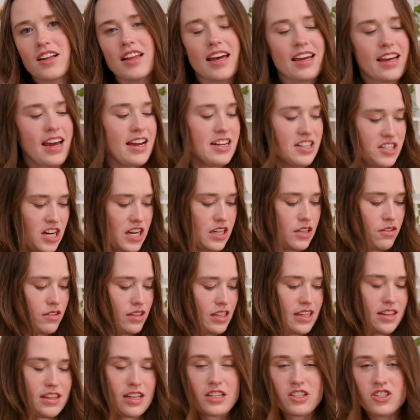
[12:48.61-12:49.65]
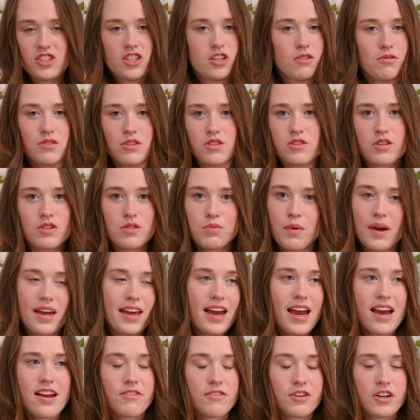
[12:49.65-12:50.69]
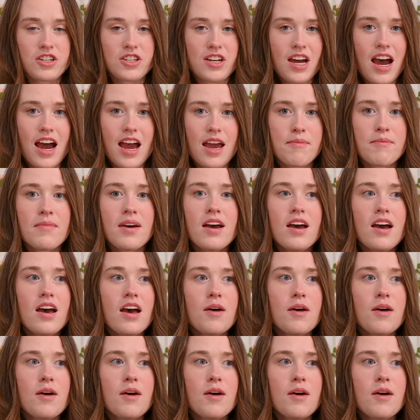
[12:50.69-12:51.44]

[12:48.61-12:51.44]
Like, I genuinely think she was just way ahead of her time.